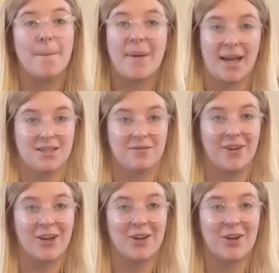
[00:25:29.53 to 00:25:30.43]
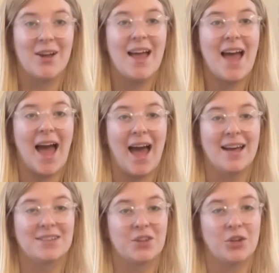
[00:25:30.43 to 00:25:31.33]
pacifier,
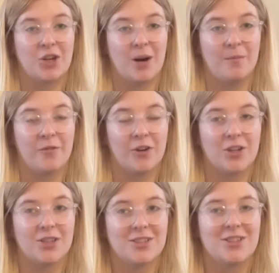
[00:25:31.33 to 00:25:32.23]
as their comfort.